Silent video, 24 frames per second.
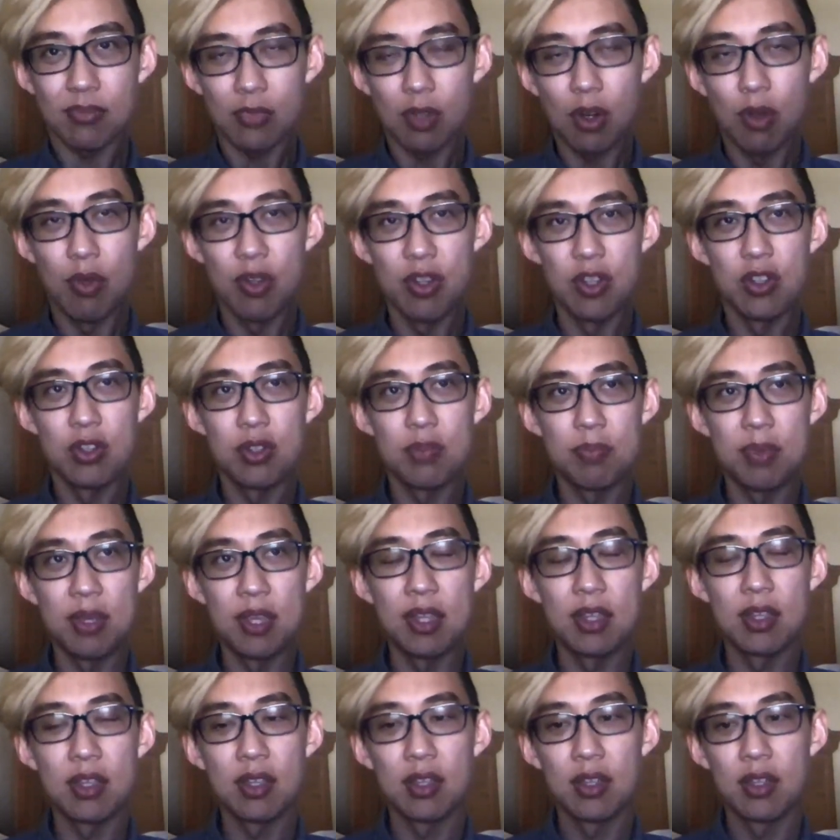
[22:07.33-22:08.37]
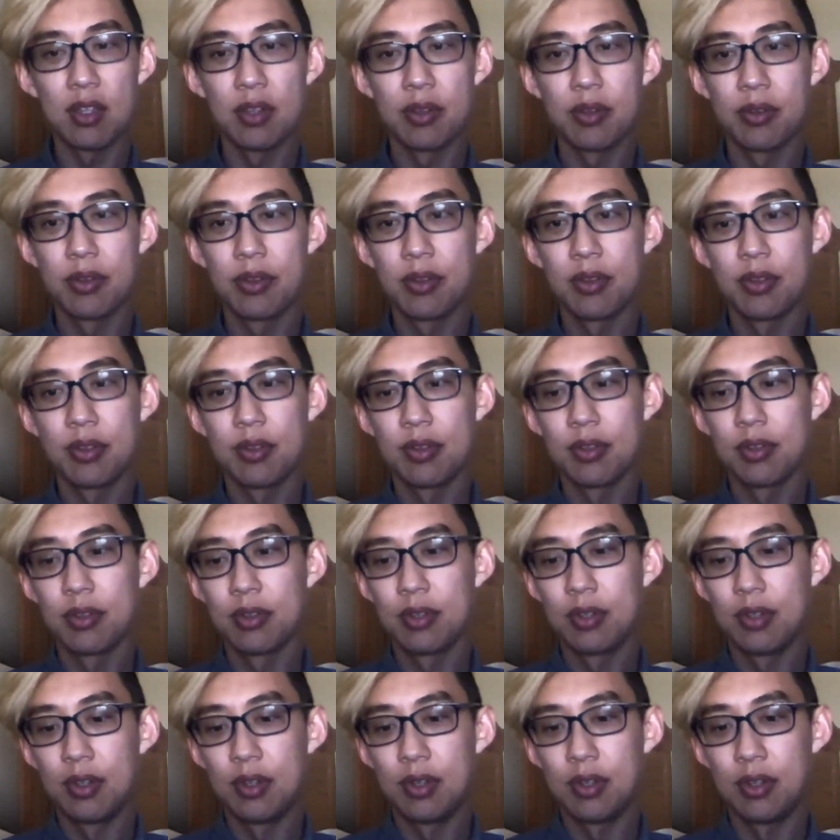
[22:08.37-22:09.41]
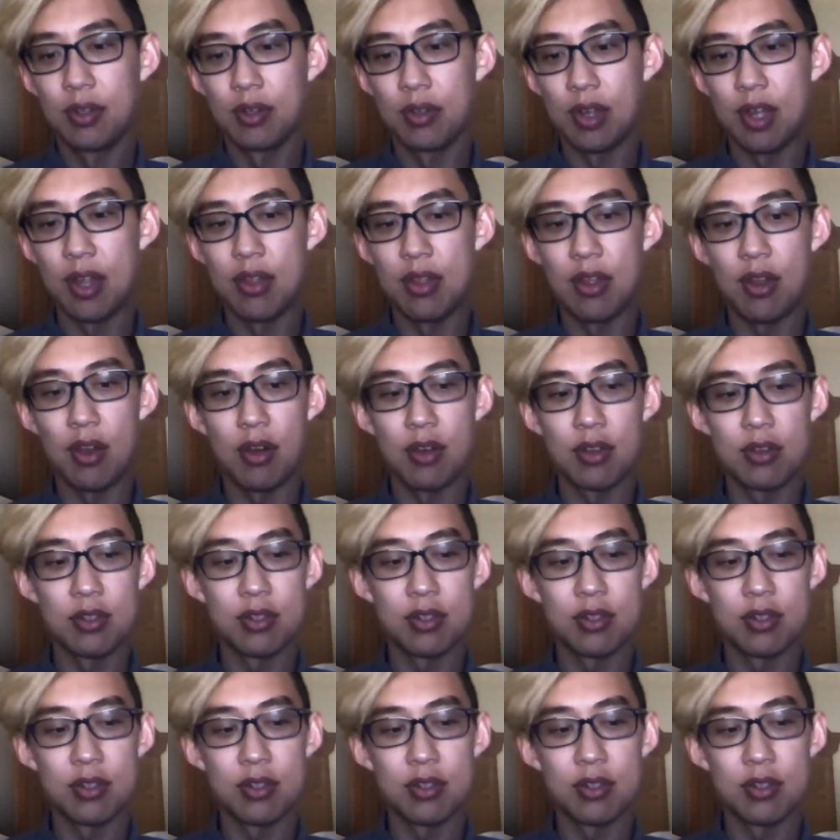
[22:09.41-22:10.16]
when you speak, and there